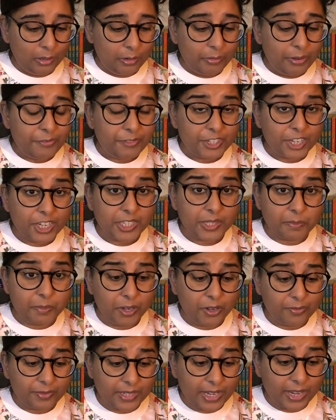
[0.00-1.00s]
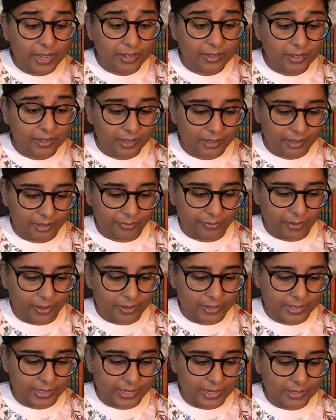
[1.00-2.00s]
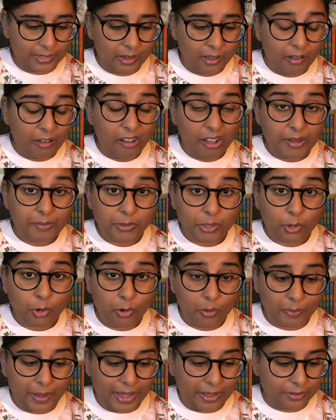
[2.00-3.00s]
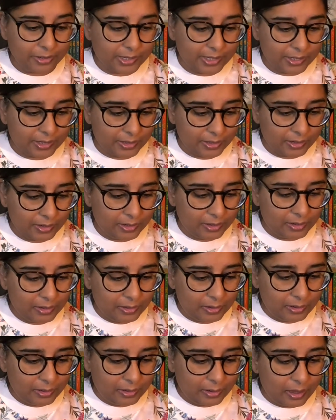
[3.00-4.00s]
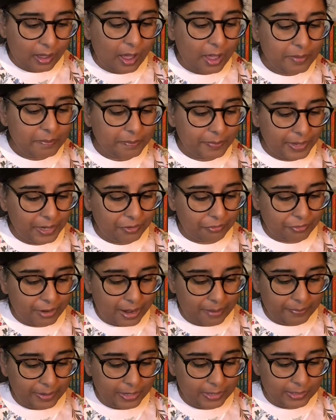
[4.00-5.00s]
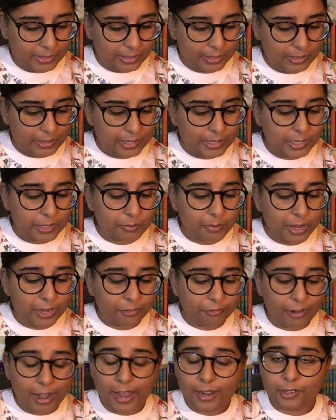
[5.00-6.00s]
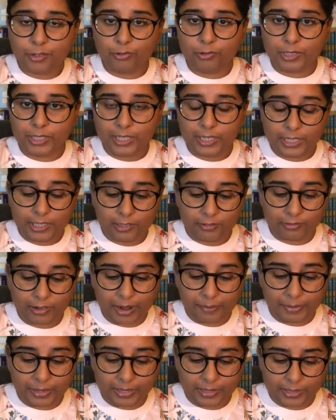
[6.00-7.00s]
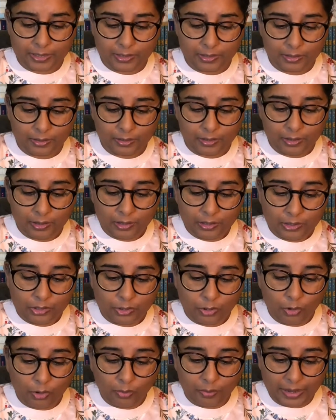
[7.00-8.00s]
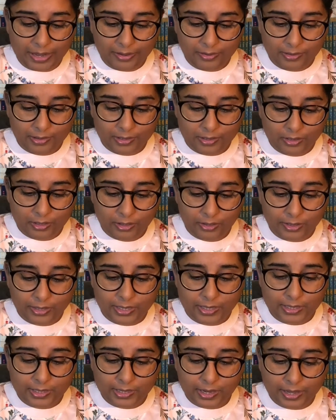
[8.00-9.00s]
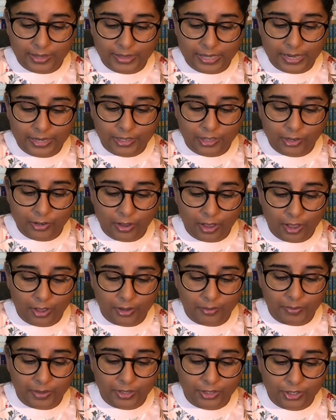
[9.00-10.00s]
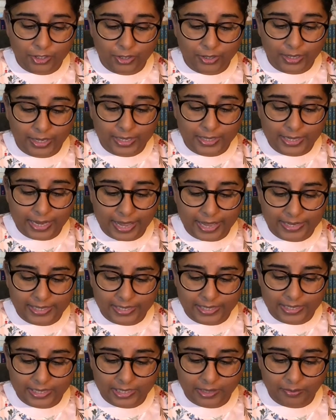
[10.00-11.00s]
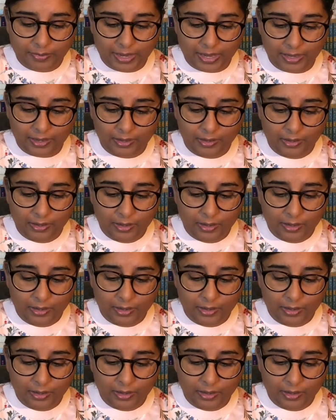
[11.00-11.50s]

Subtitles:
We've just moved in, the father said. I'm Dormouse. I'm Big Rabbit, and this is my granddaughter, Little Rabbit. Dormouse looked inside their new home and shook his head in dismay.